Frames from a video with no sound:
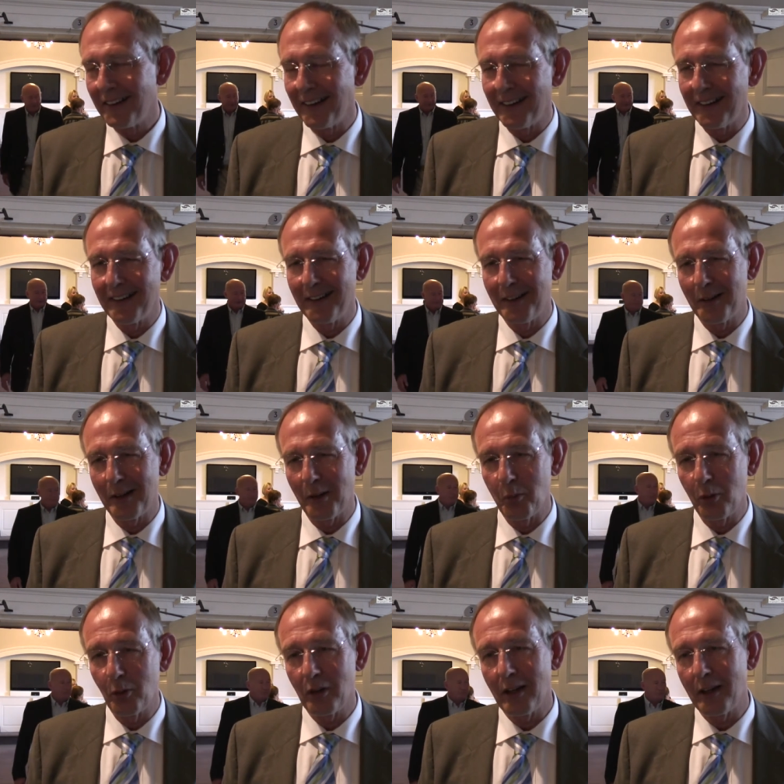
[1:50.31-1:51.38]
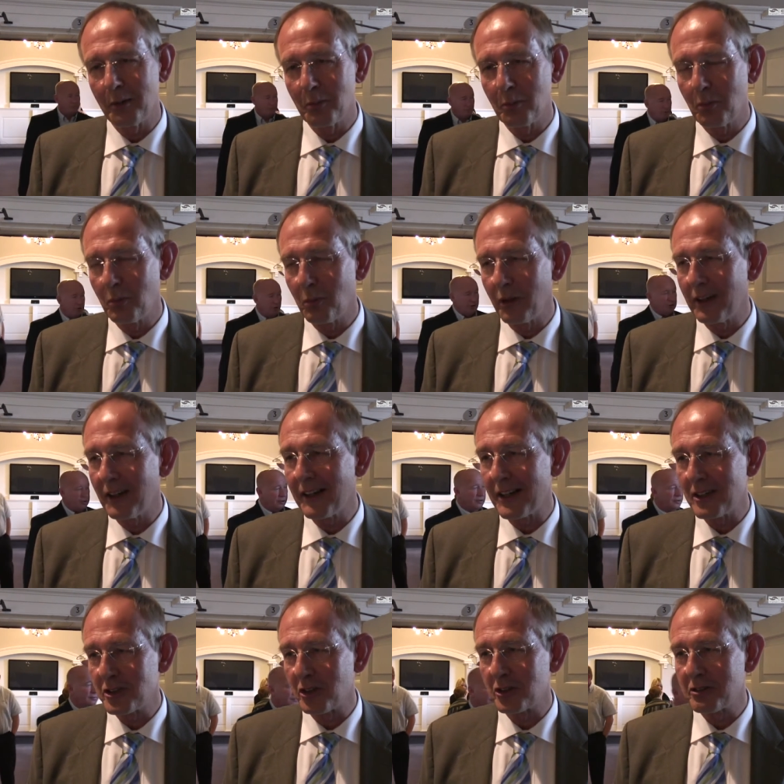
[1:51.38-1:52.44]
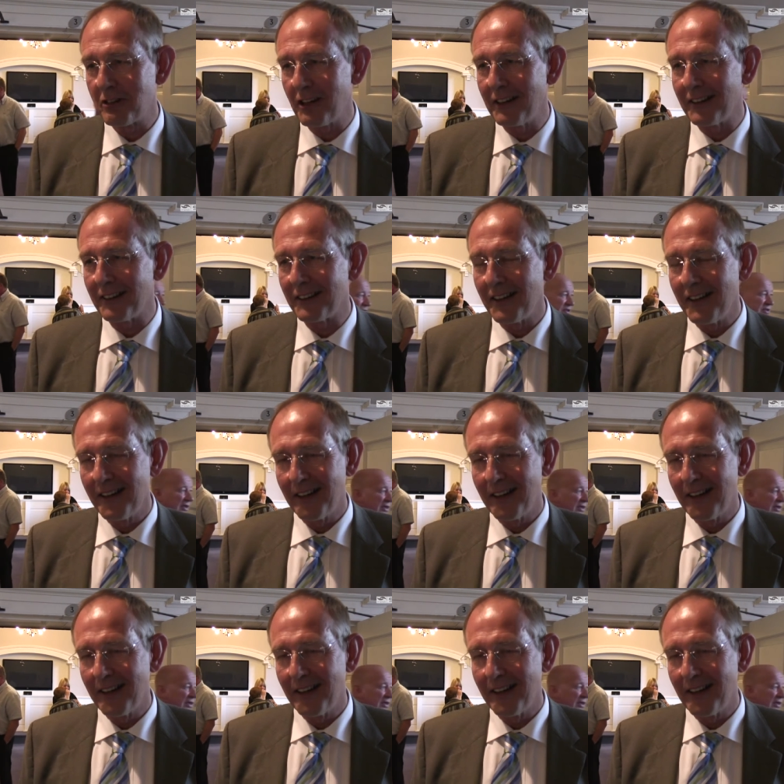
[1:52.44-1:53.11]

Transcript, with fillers: uh, and we all like winning against Australia.